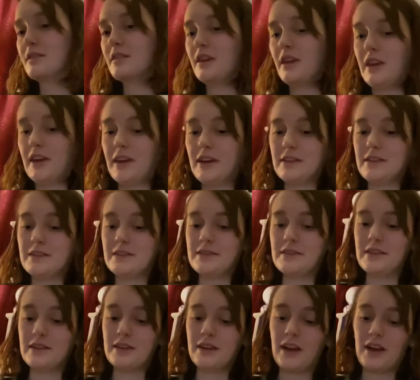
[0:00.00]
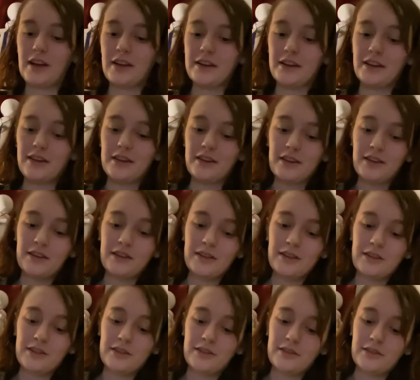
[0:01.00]
And I
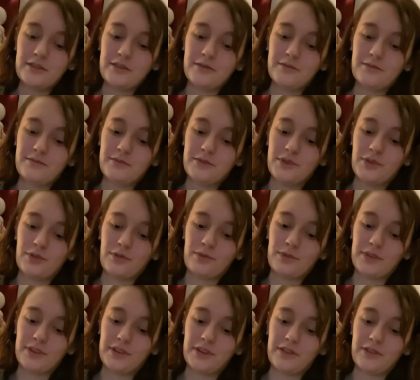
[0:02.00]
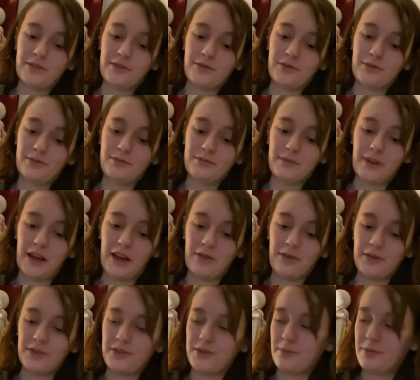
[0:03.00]
don't really know how
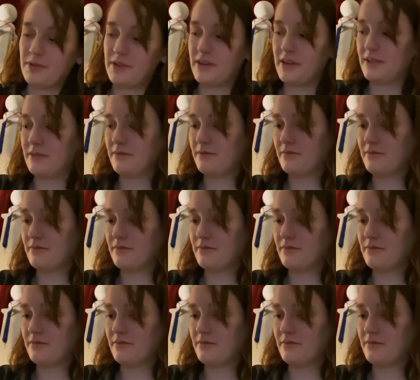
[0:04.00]
else to put it.